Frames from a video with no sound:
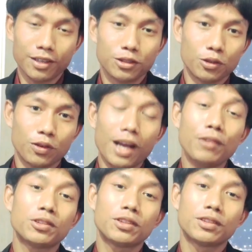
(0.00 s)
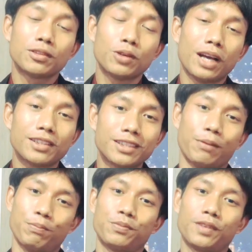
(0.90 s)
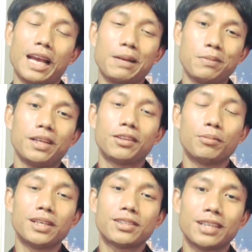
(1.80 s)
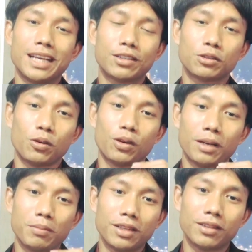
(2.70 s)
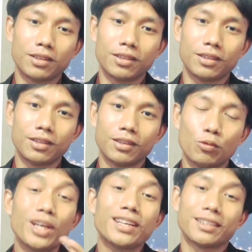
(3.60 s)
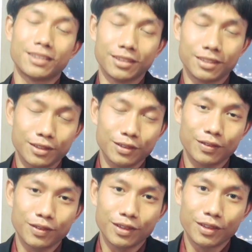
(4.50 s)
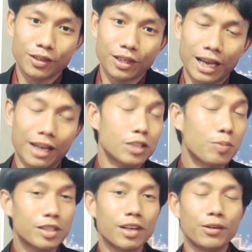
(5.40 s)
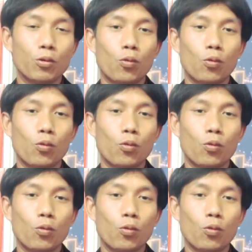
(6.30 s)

so have to accept admit the mistakes or admit their weaknesses. And especially